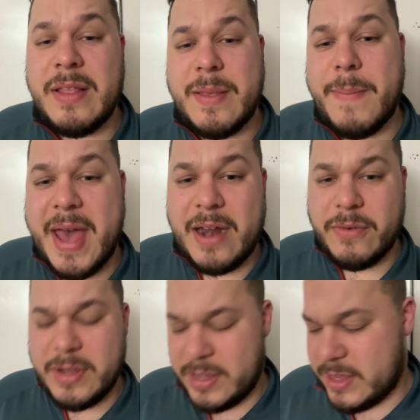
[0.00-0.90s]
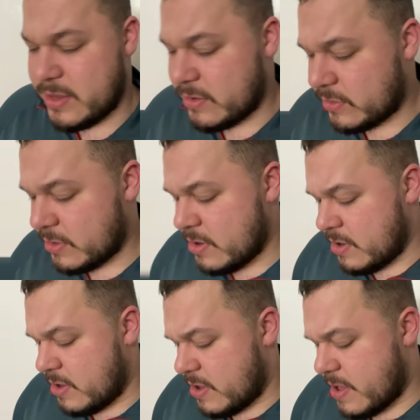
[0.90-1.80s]
The battery is,
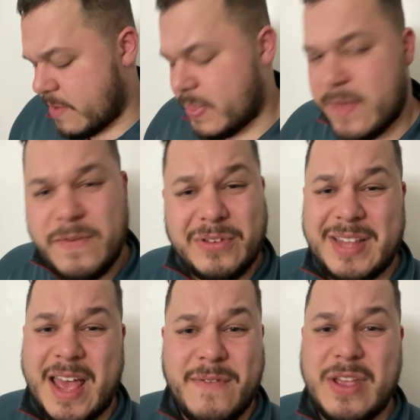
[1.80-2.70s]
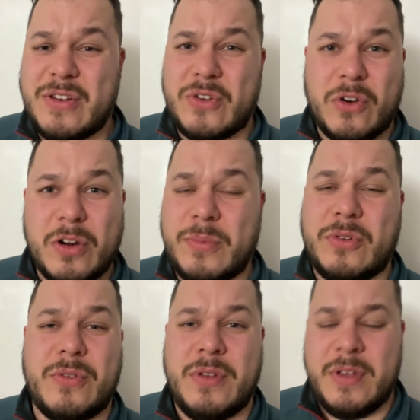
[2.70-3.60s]
it feels heavy and durable.